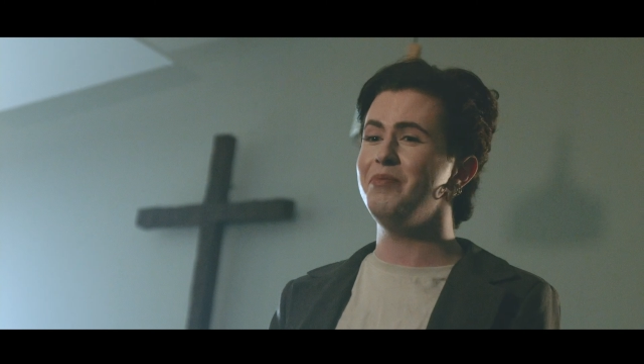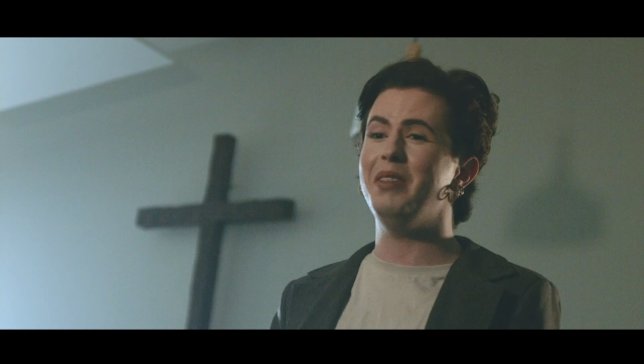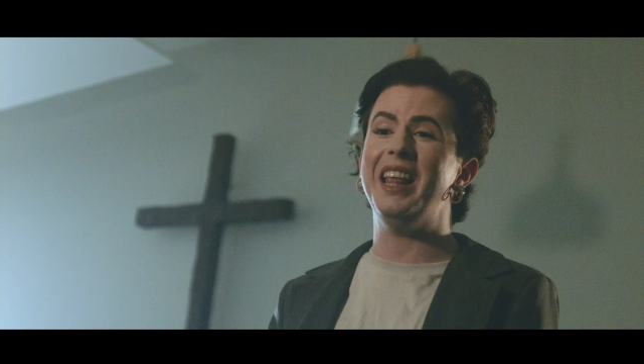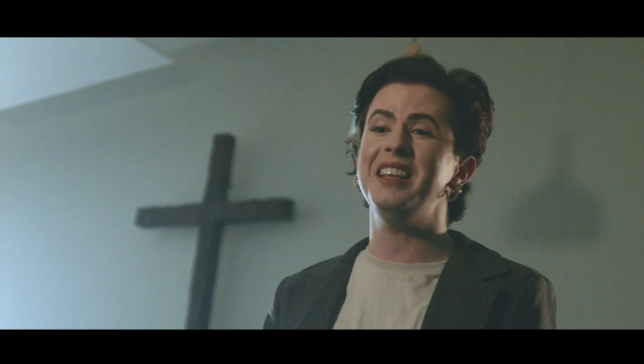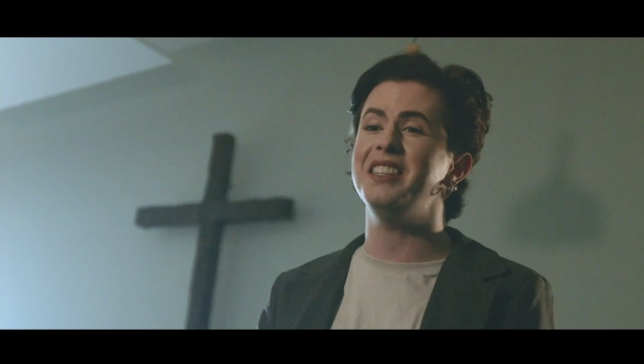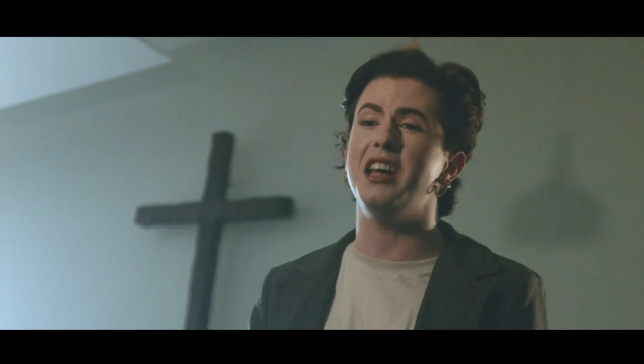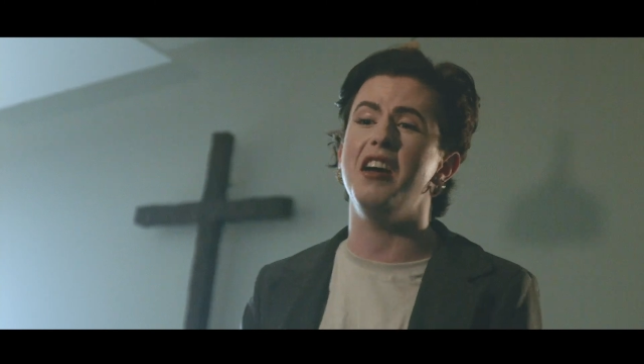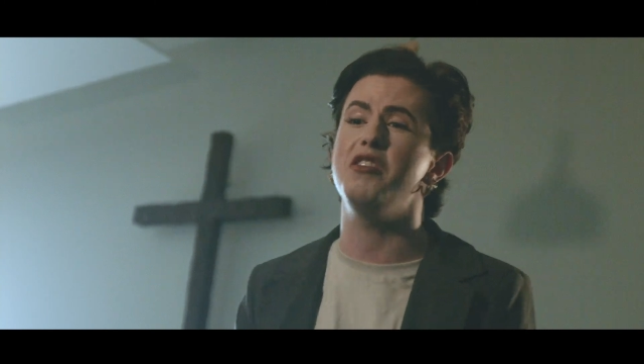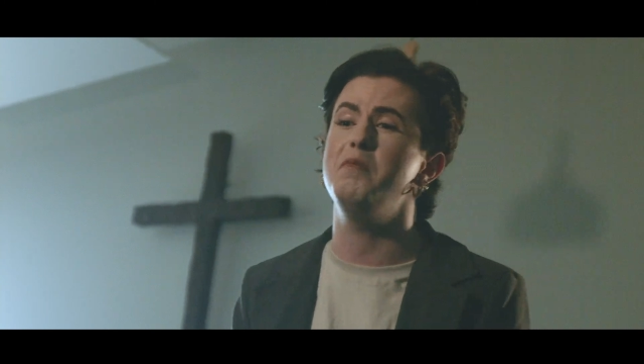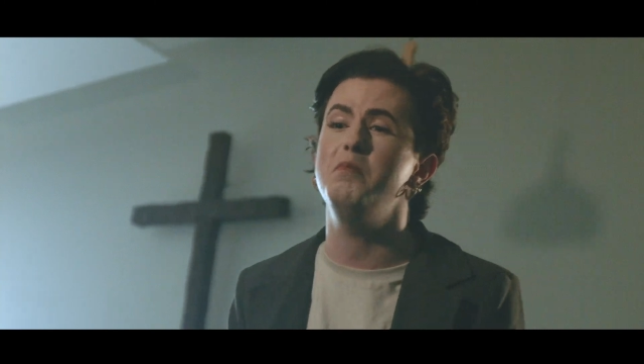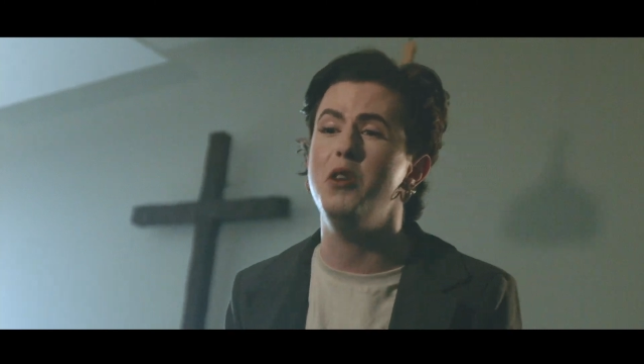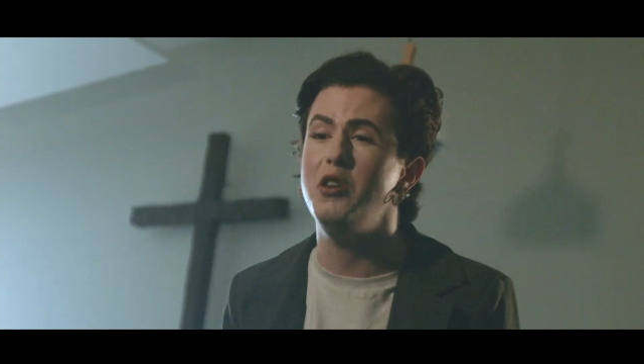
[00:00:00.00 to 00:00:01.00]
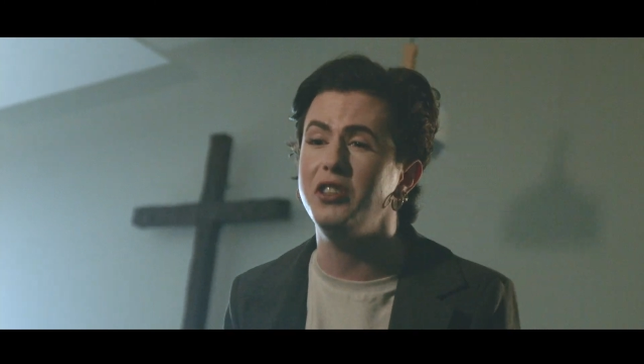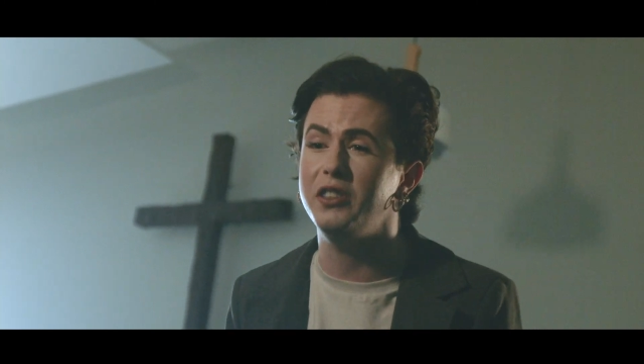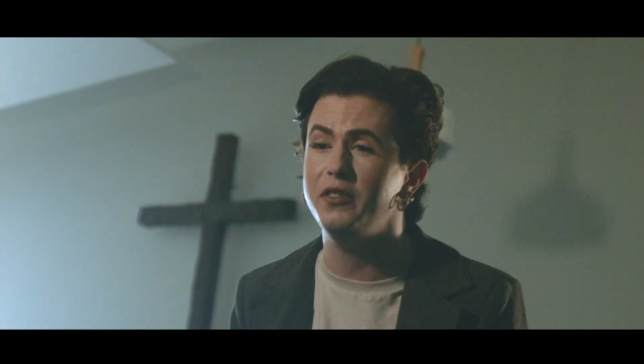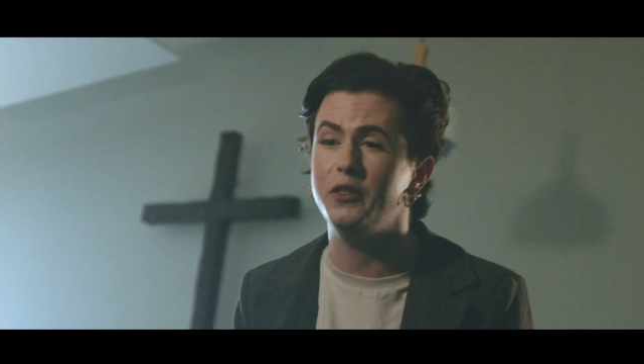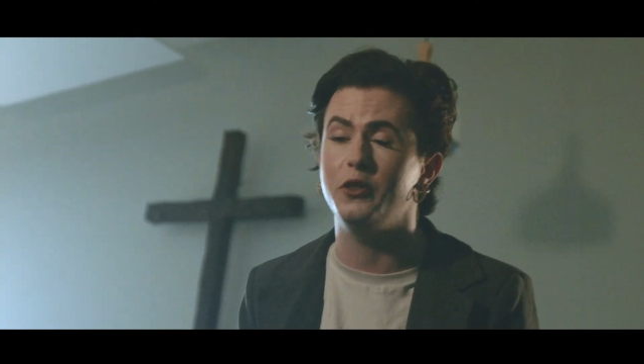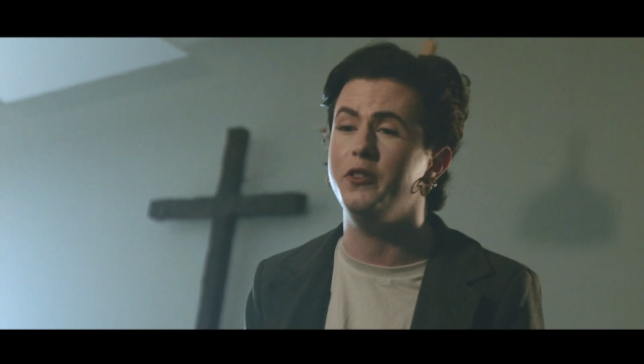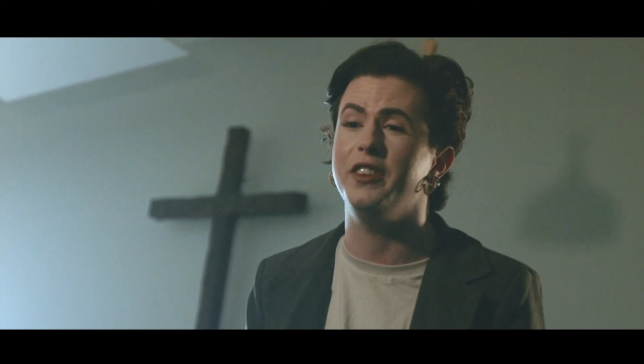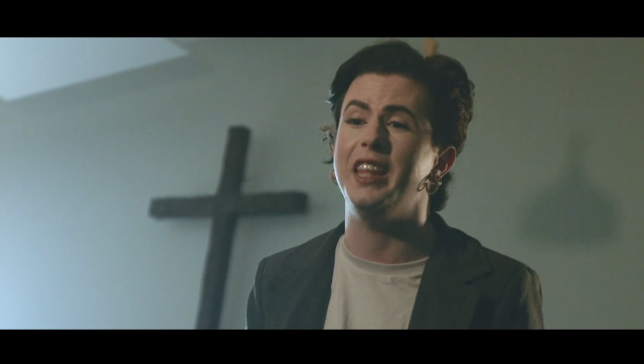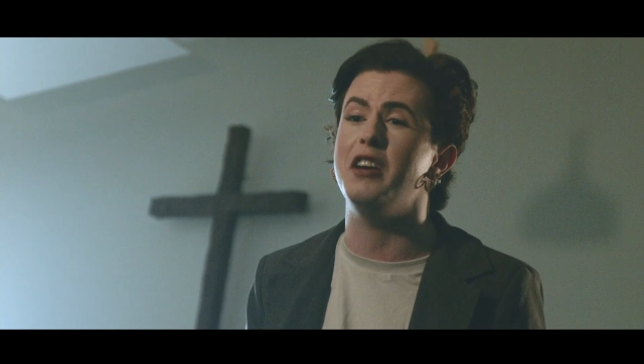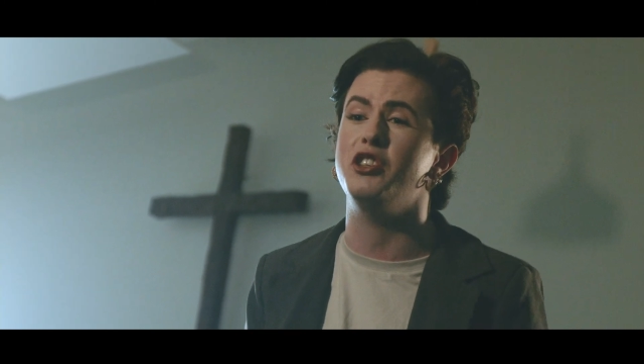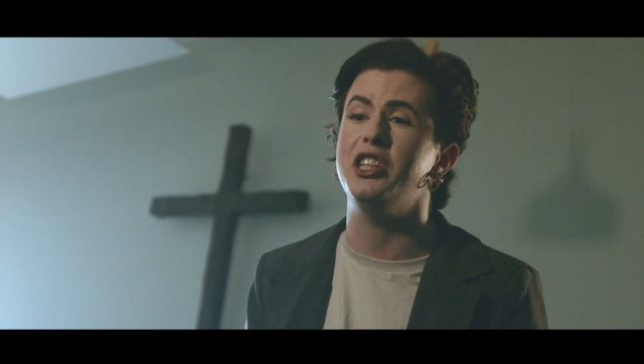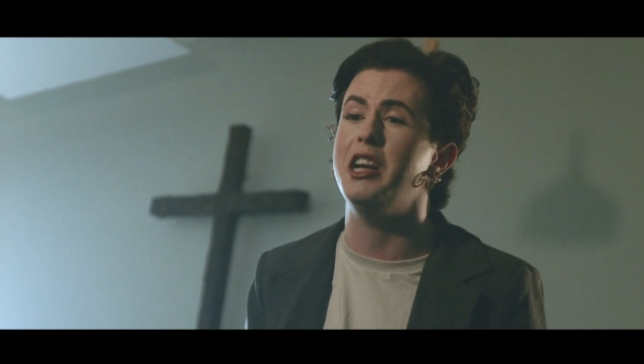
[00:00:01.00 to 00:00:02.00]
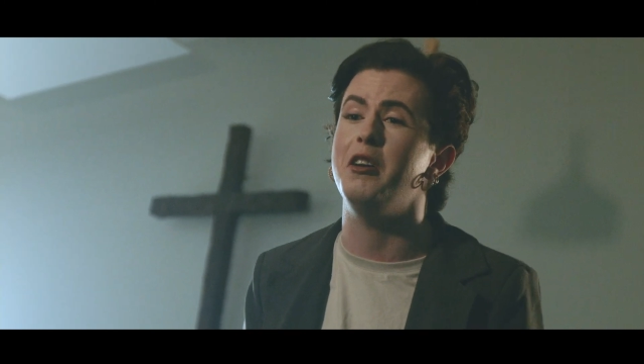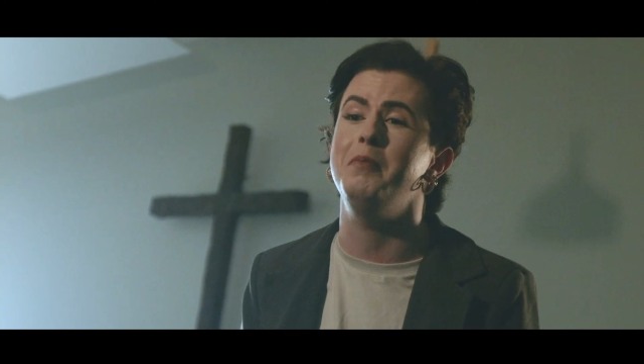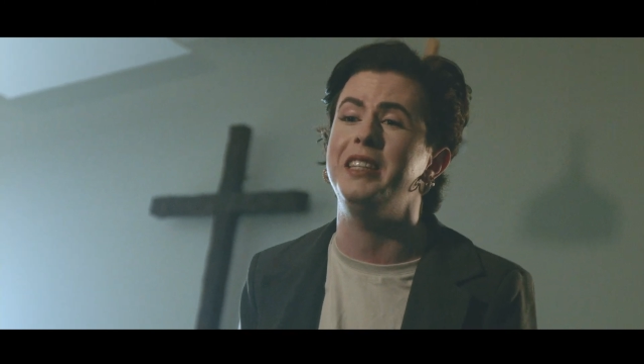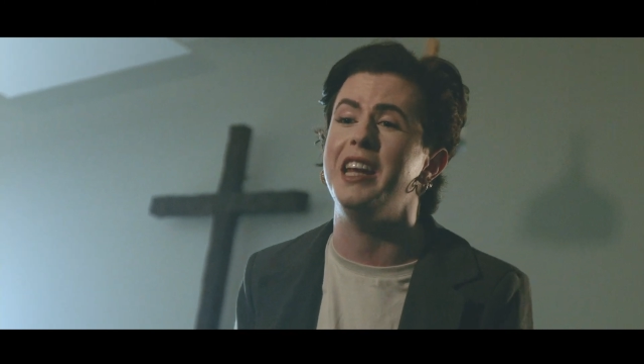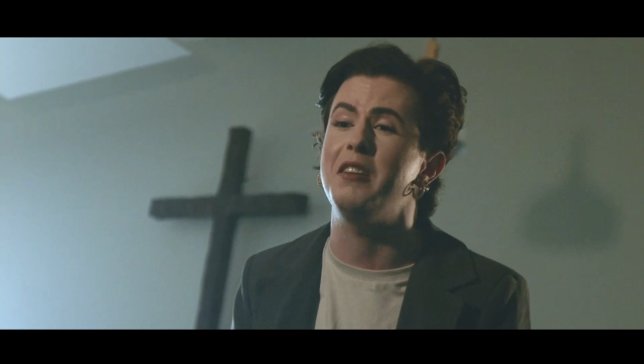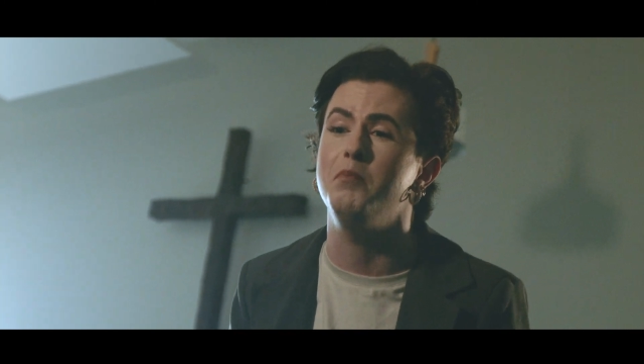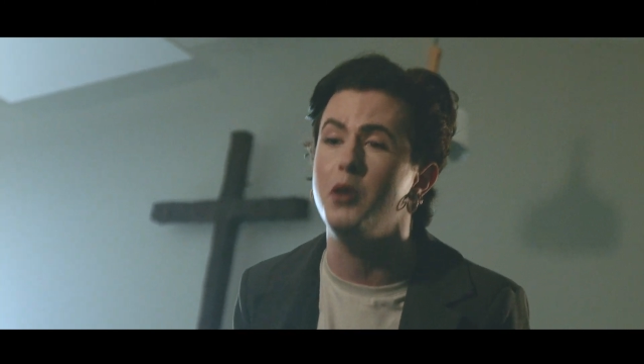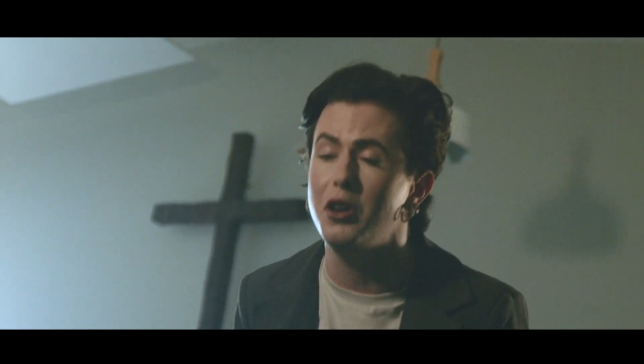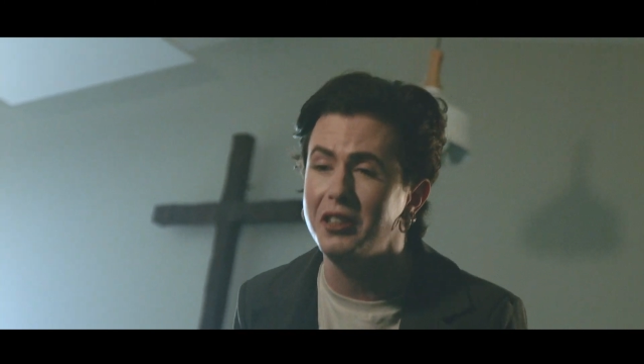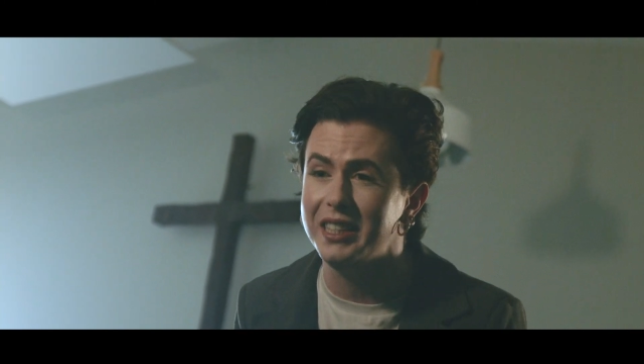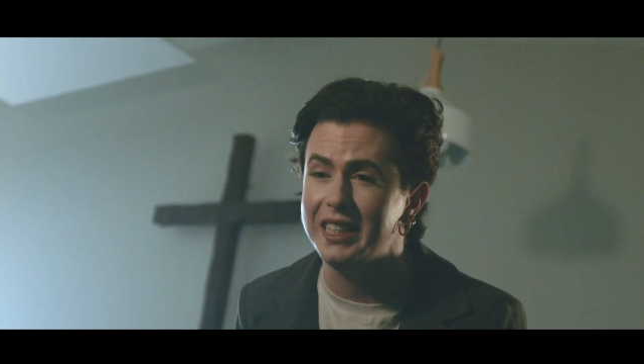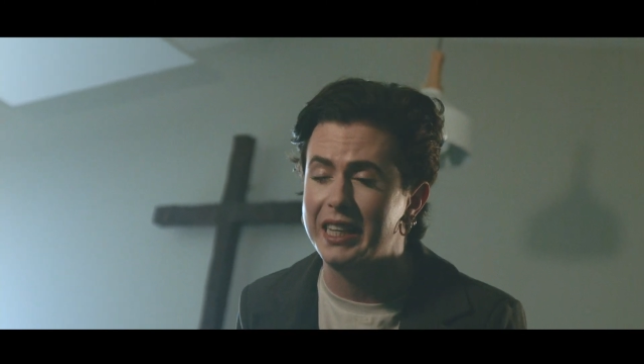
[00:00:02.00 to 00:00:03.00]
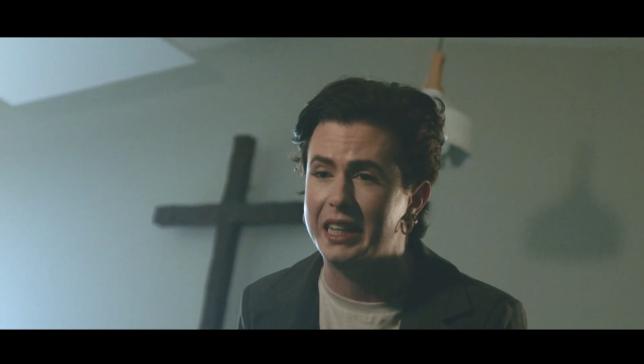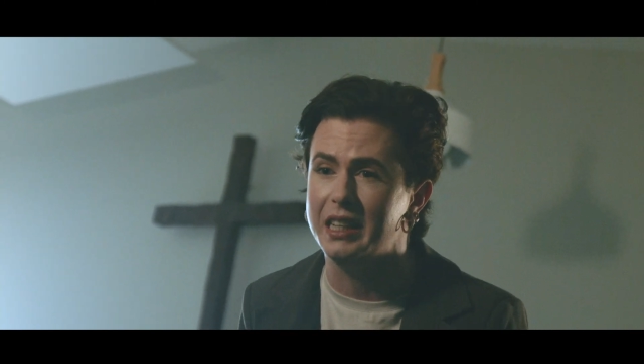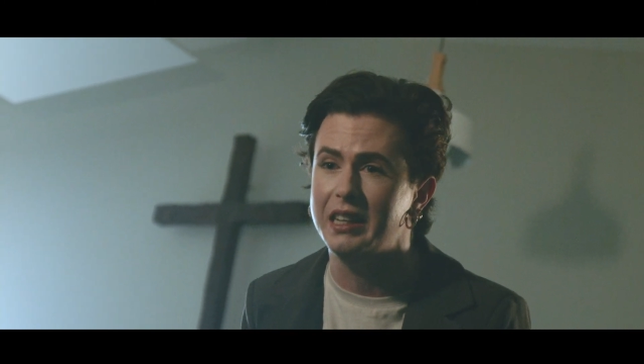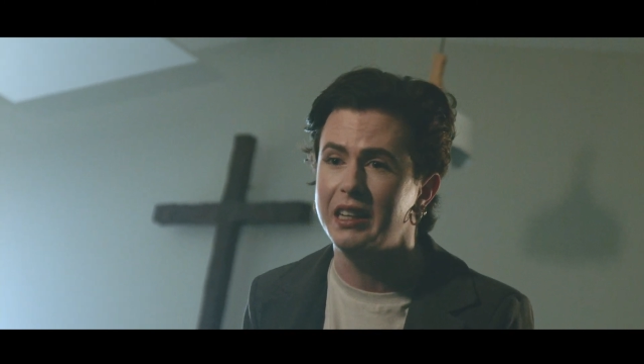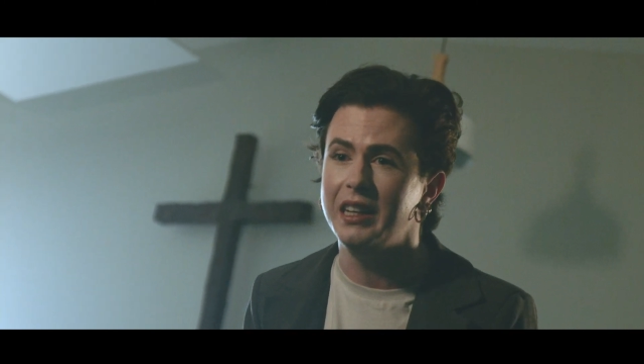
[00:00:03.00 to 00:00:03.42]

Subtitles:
Blessed are the merciful, for thou shalt obtain mercy.